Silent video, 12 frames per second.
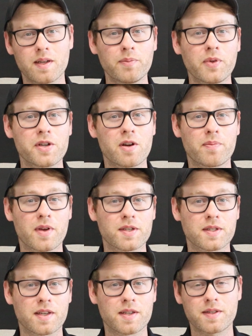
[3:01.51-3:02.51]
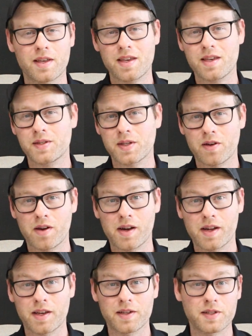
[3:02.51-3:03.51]
simpler your business, the easier
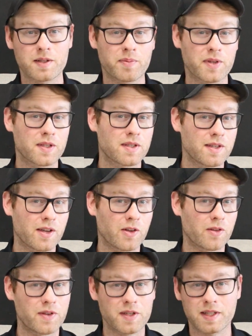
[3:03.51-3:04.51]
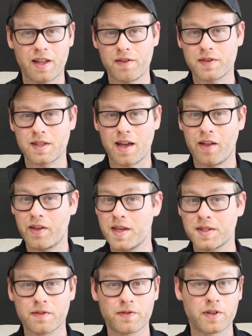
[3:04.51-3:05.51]
it is. But still, this lifestyle
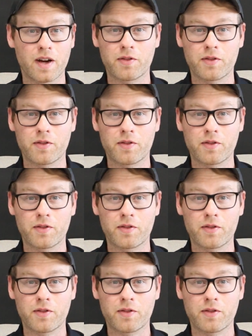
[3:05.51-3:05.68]
isn't for